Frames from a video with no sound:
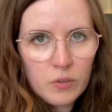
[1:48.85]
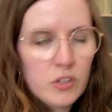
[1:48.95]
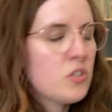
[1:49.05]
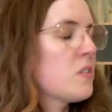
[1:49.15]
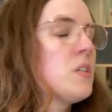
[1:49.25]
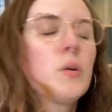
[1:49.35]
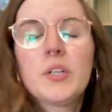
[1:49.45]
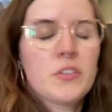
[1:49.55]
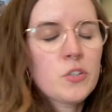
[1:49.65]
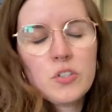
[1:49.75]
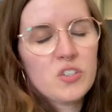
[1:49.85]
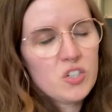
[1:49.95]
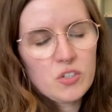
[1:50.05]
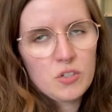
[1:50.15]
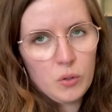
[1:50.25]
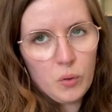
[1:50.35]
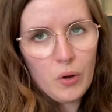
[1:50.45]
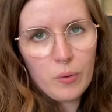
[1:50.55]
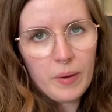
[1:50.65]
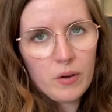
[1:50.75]
It's a secret that just you
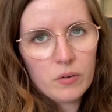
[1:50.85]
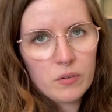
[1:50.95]
know about.